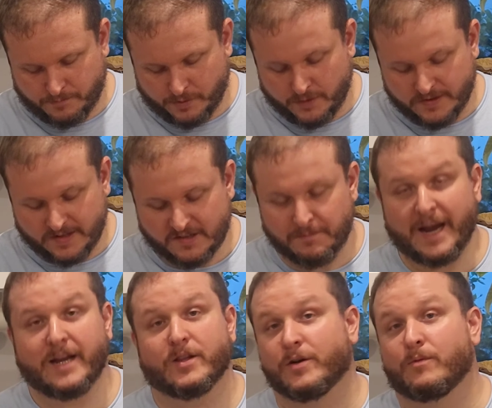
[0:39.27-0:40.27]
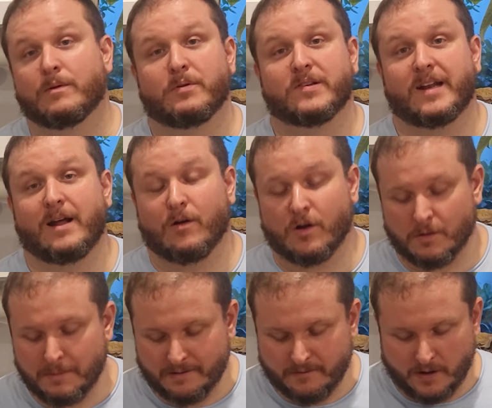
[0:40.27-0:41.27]
Produced in Spain, 31%
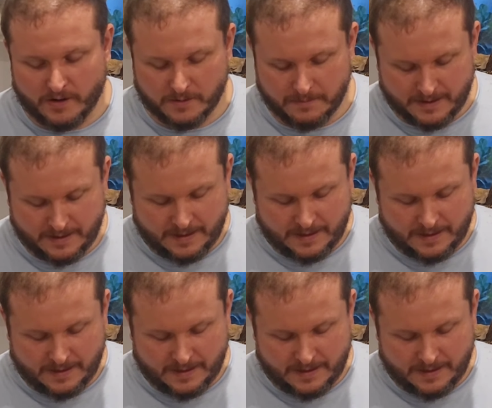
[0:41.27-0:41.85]
alcohol by volume.